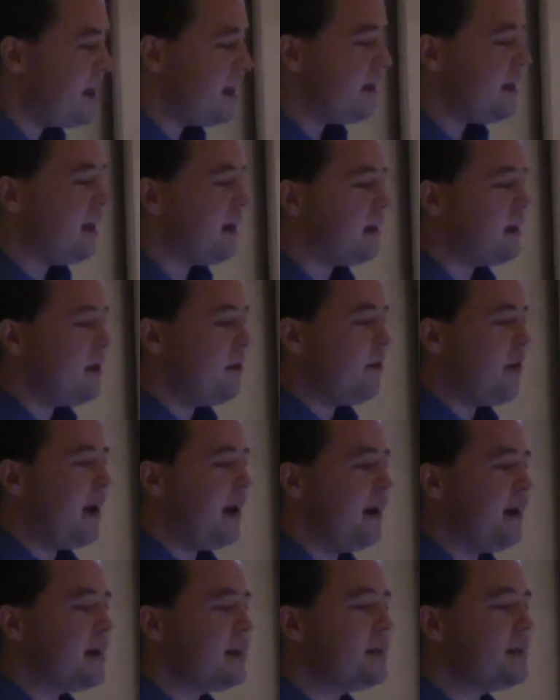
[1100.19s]
I think that
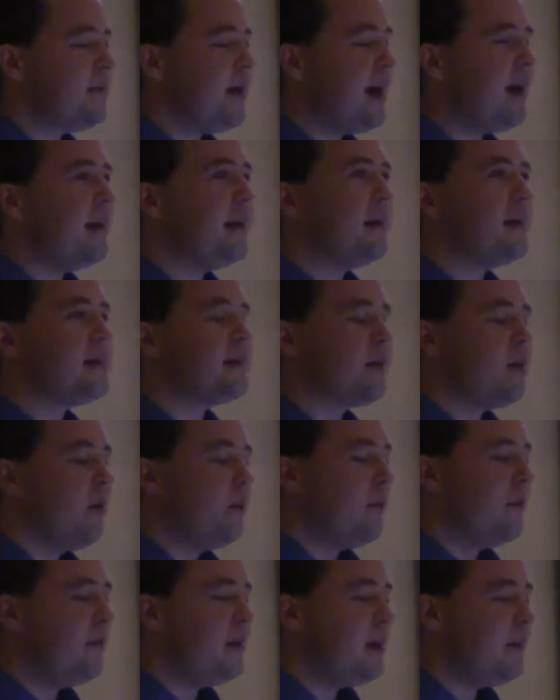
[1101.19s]
by expanding the
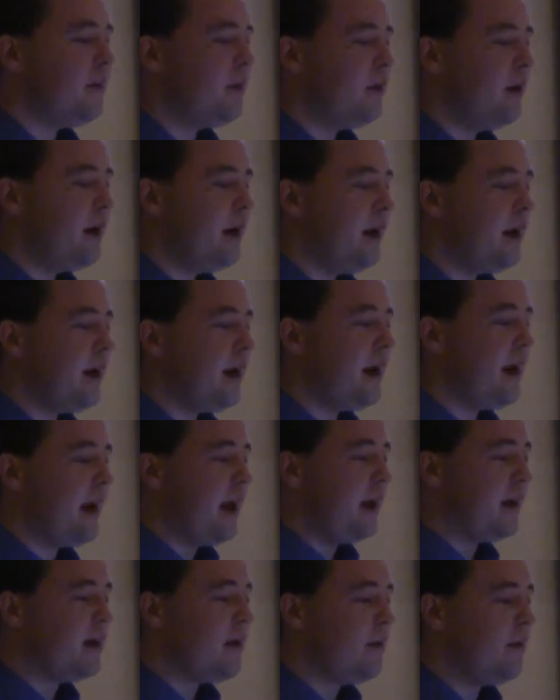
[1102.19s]
scope of deep learning
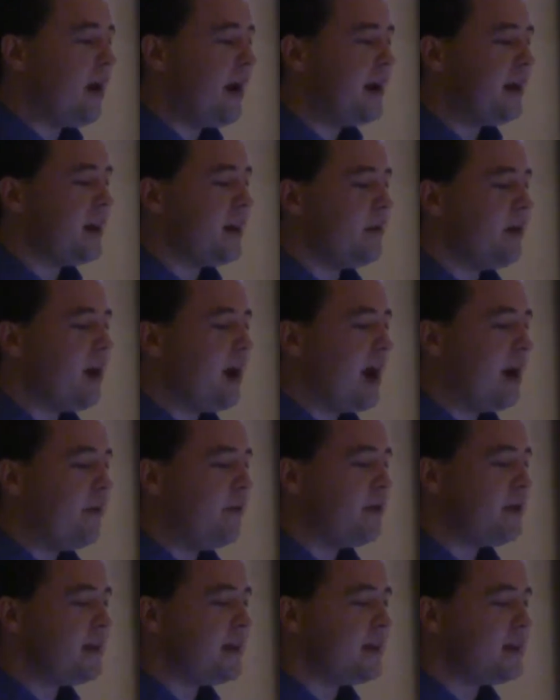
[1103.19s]
and combining them in
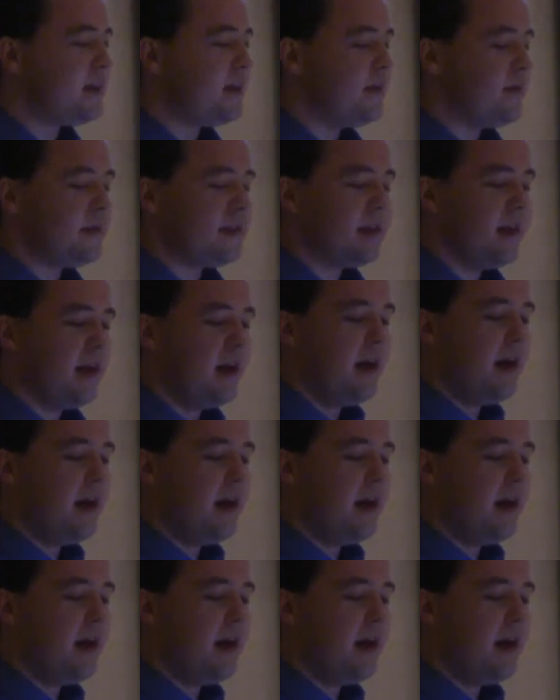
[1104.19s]
hybrid systems,